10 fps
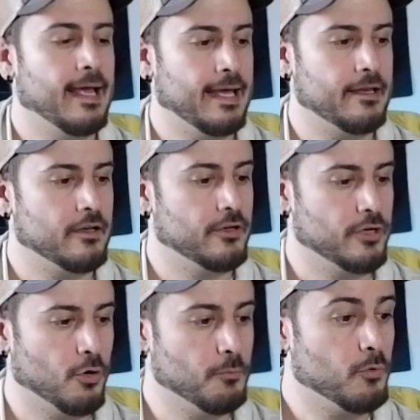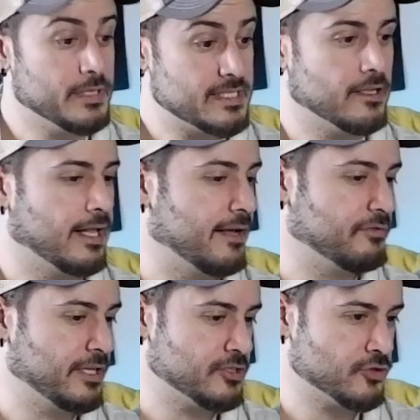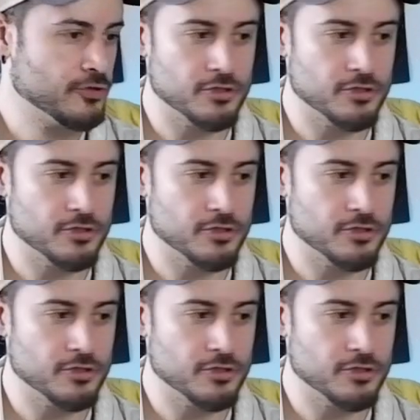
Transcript: And nope, we still have texture,